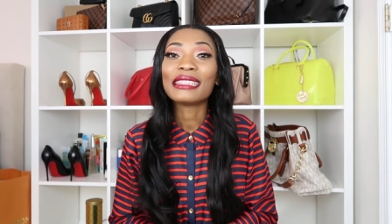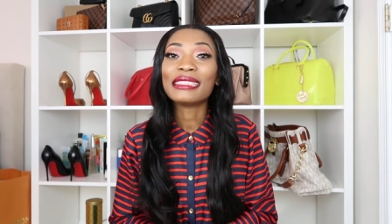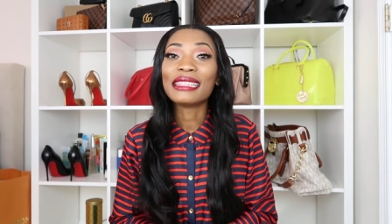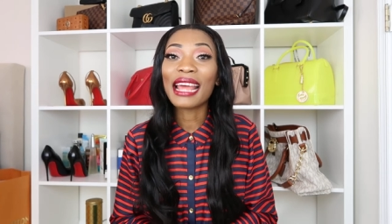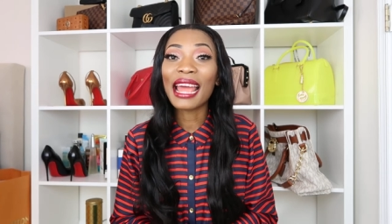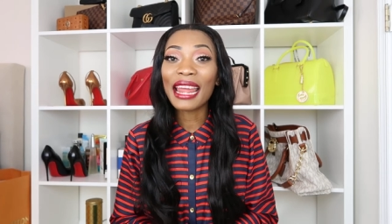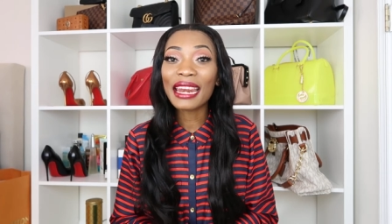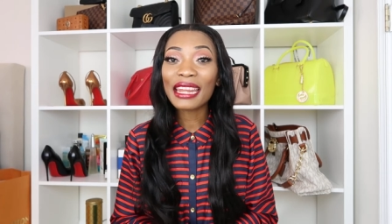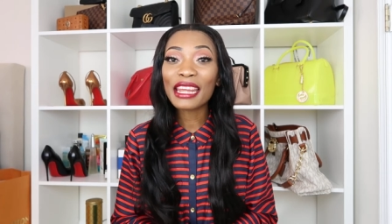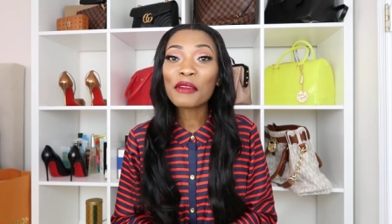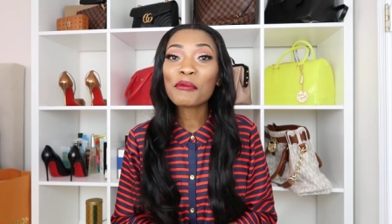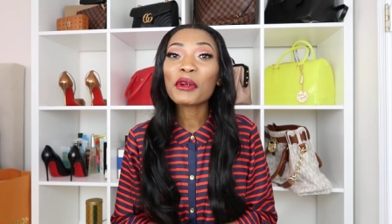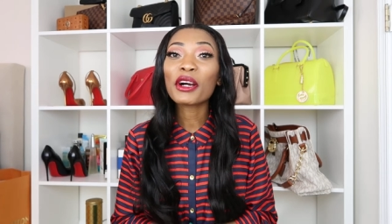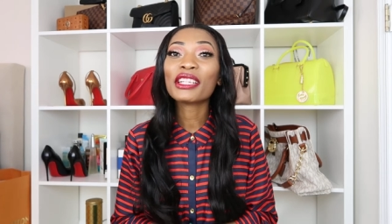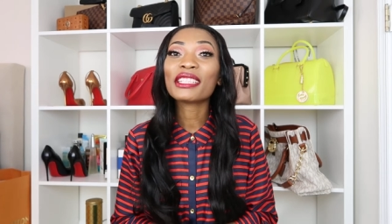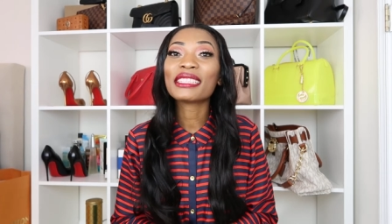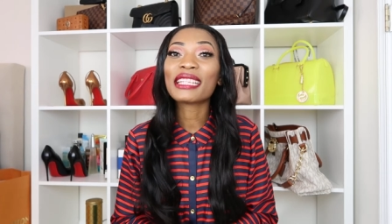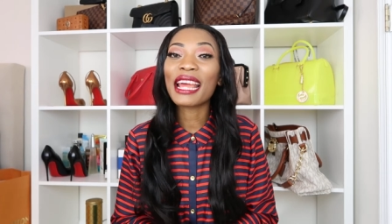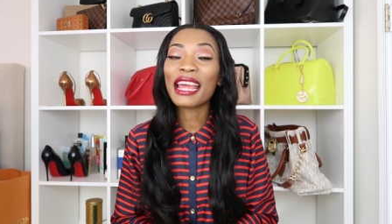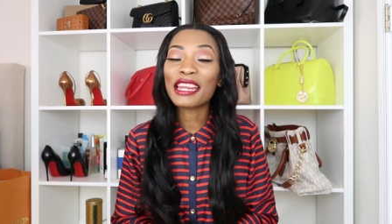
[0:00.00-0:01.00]
denim
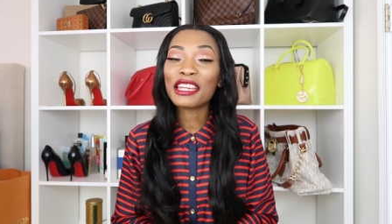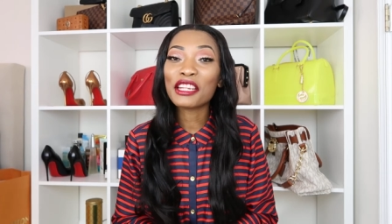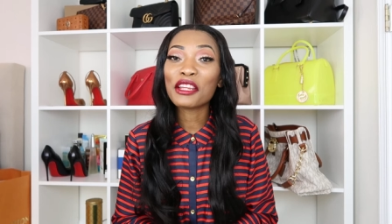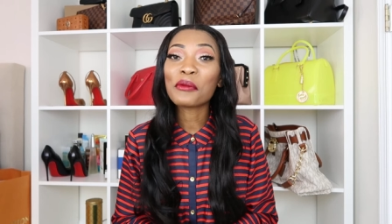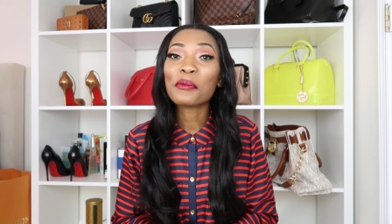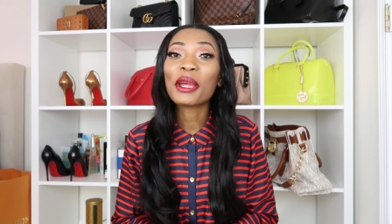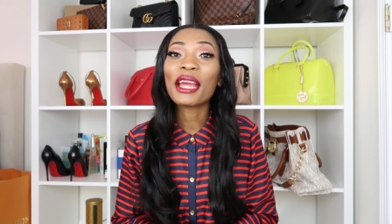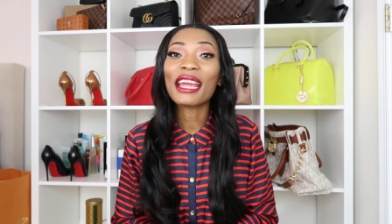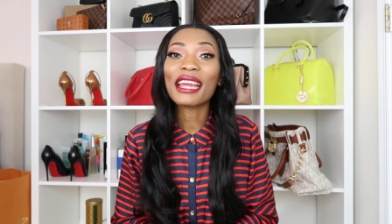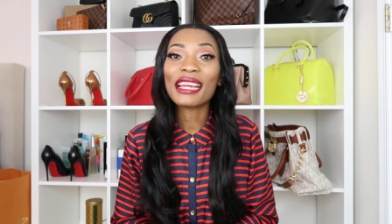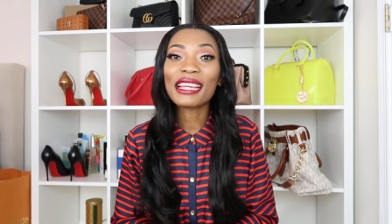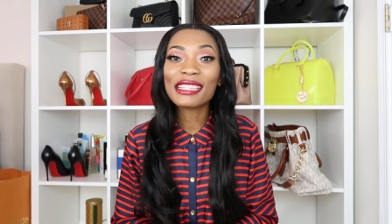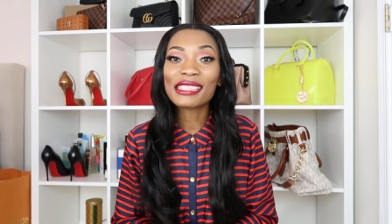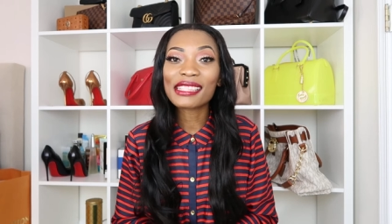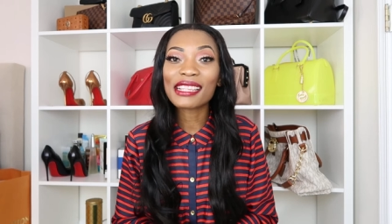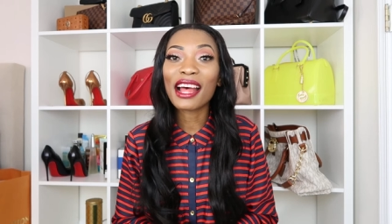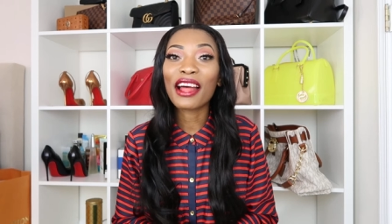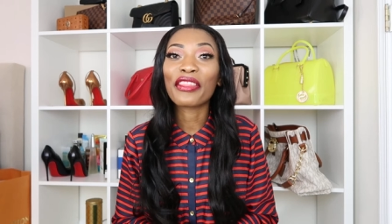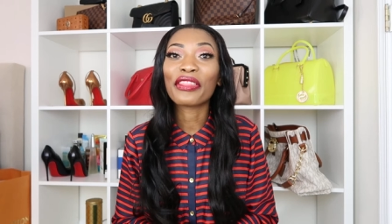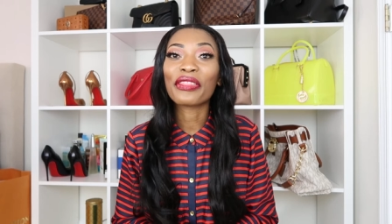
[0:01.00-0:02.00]
on denim is
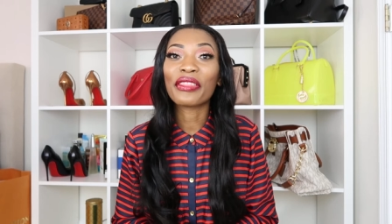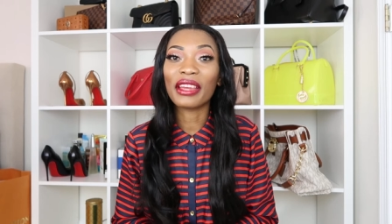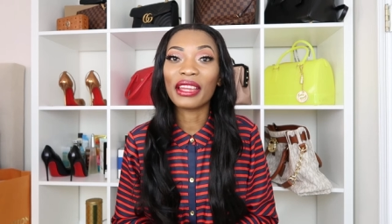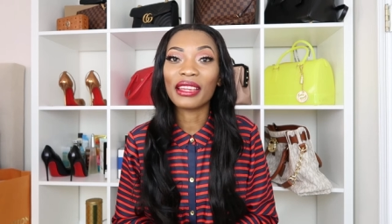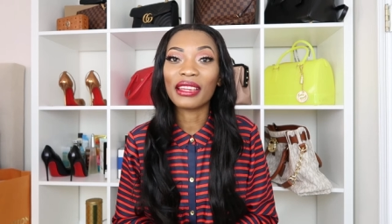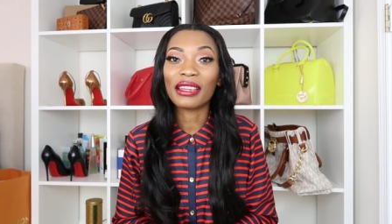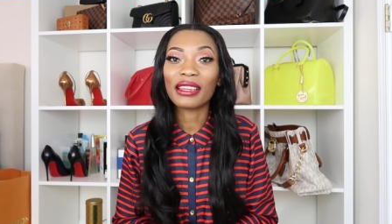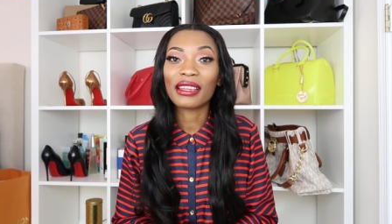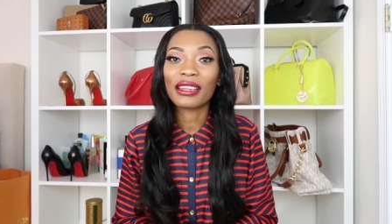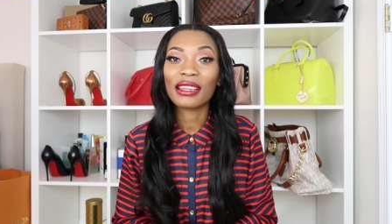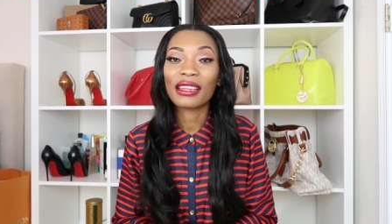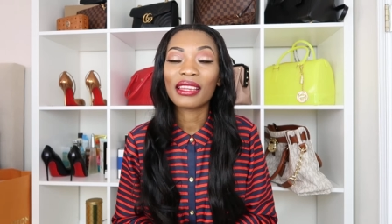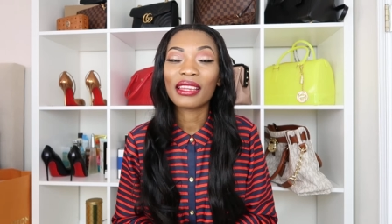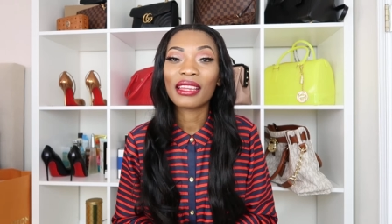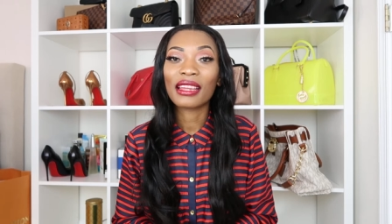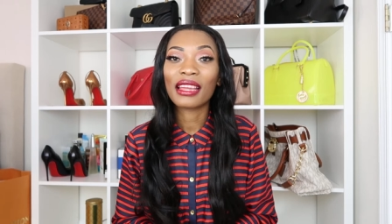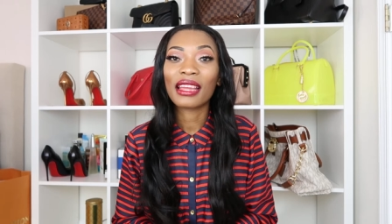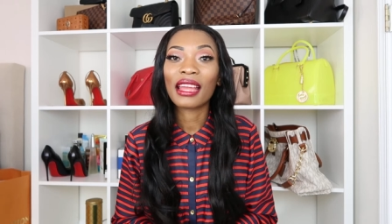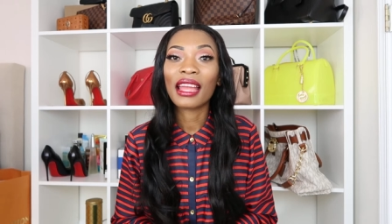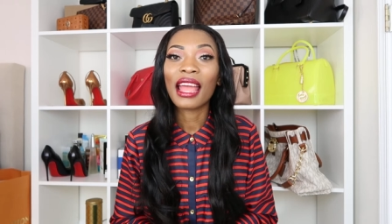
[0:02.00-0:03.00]
a thing
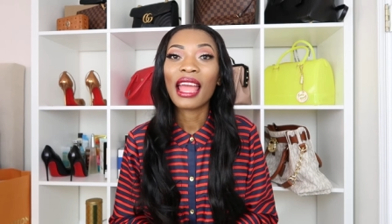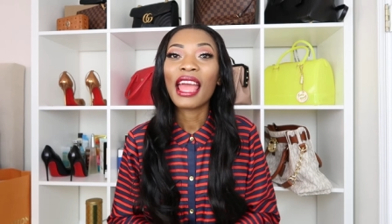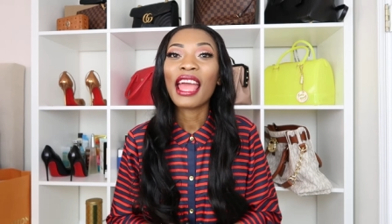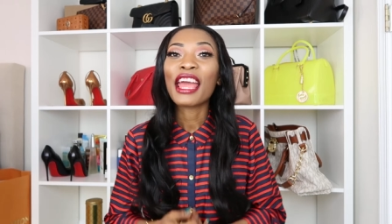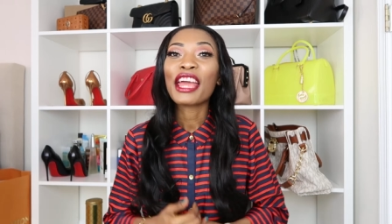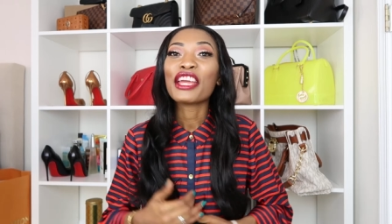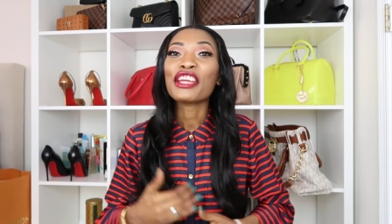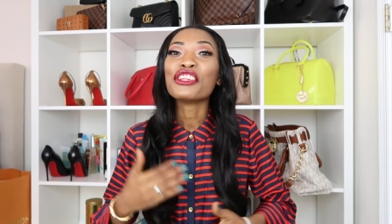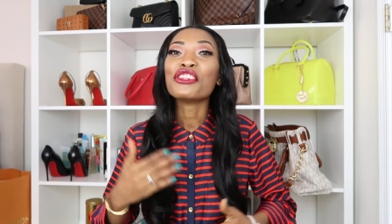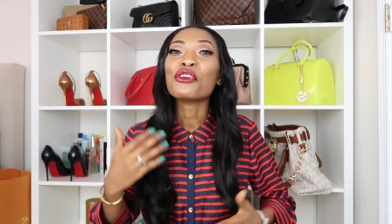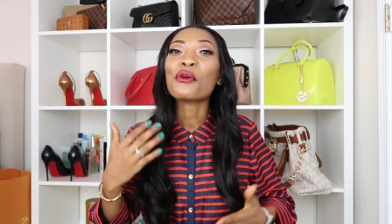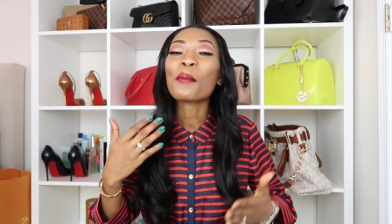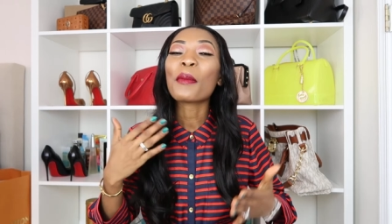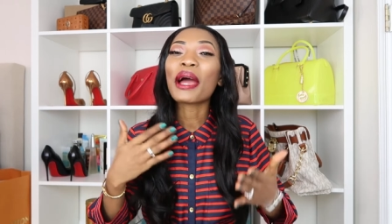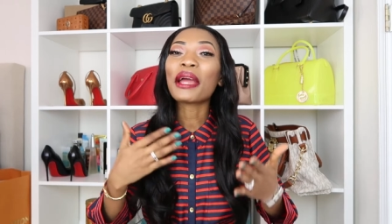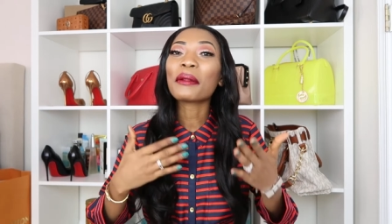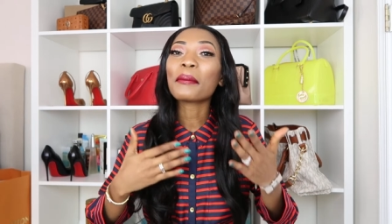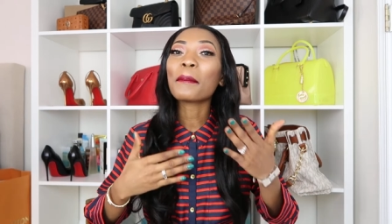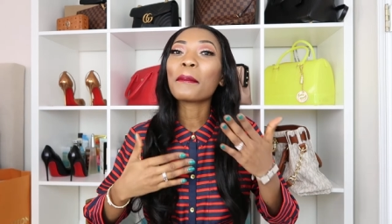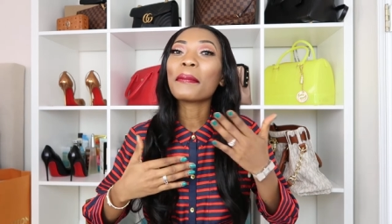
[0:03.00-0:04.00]
you
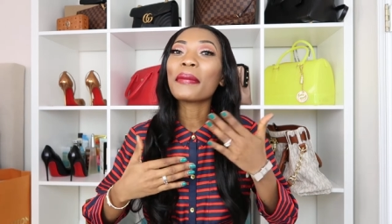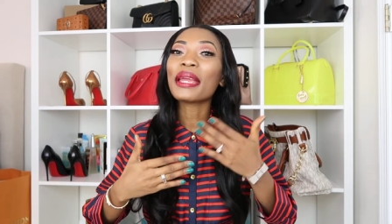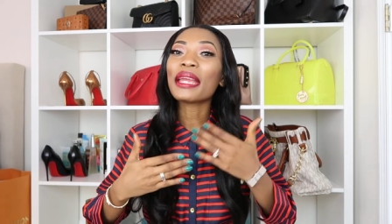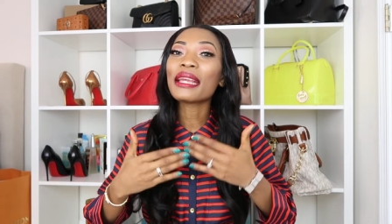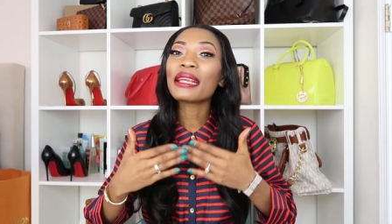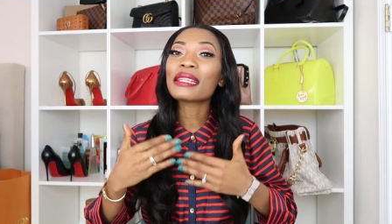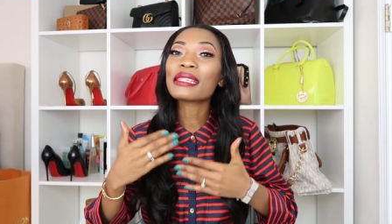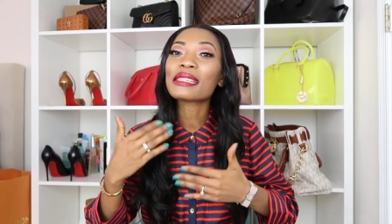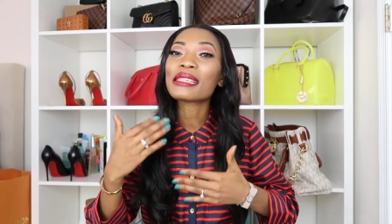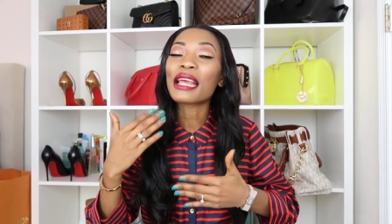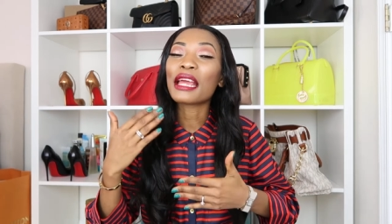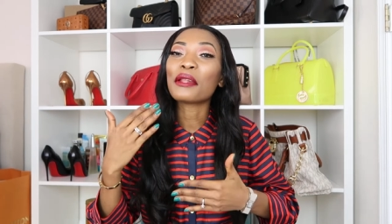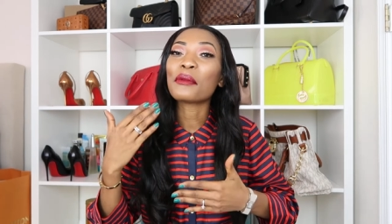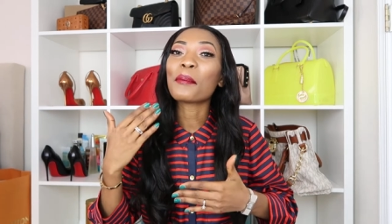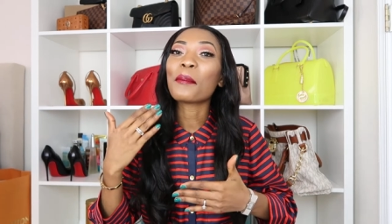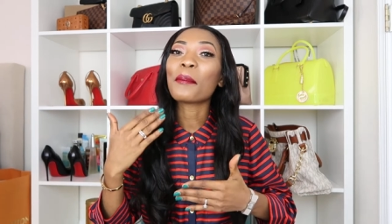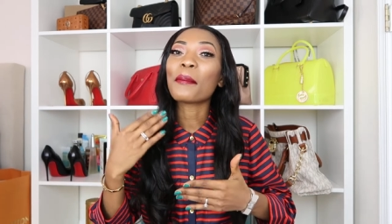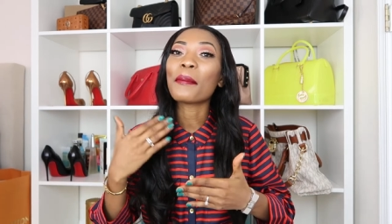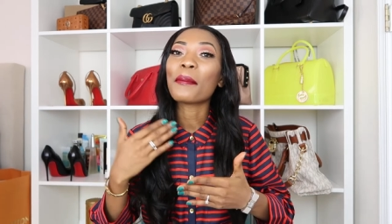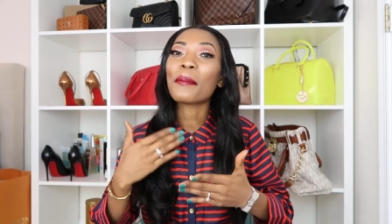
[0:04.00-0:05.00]
might mix
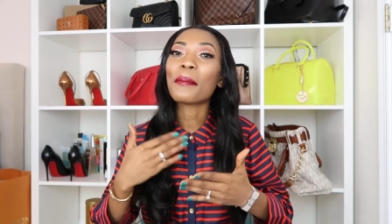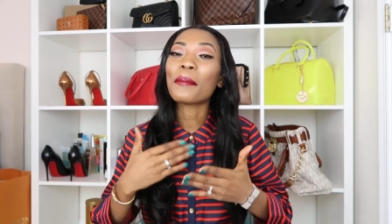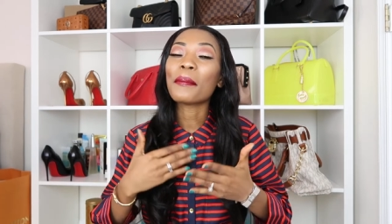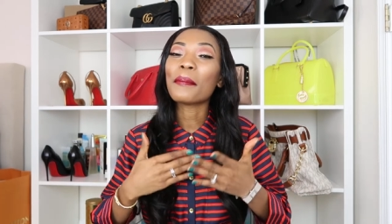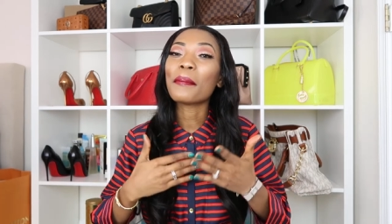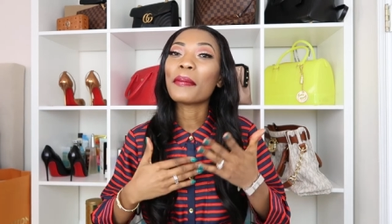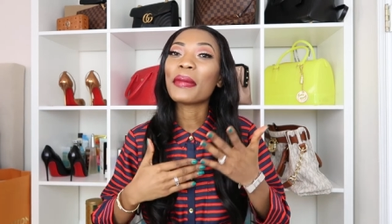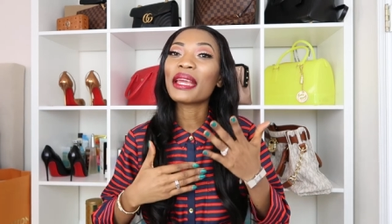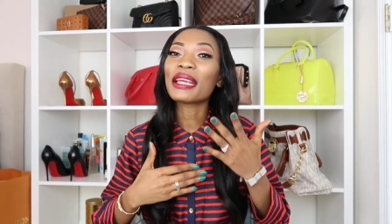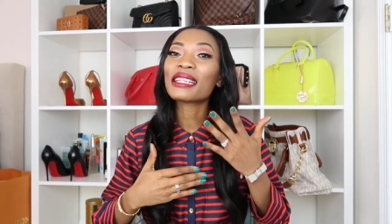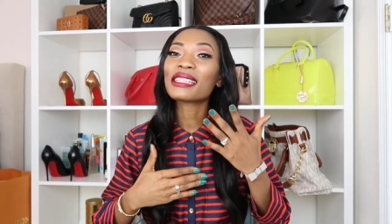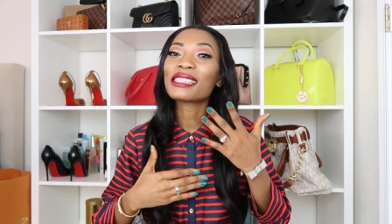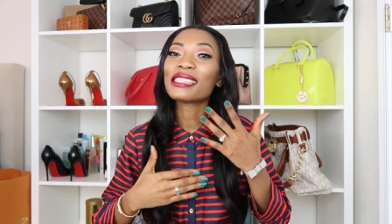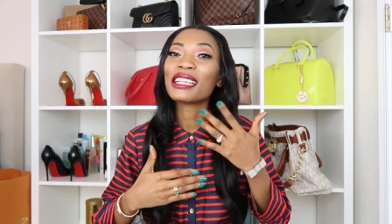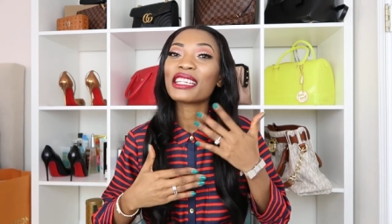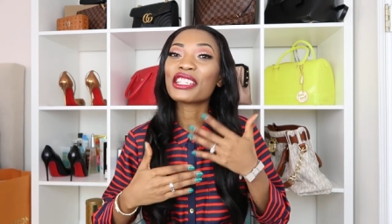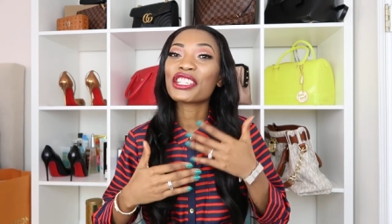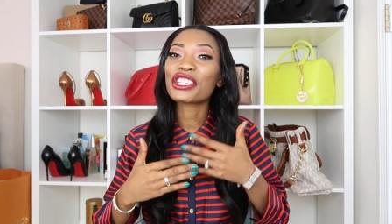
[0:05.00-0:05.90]
and mix the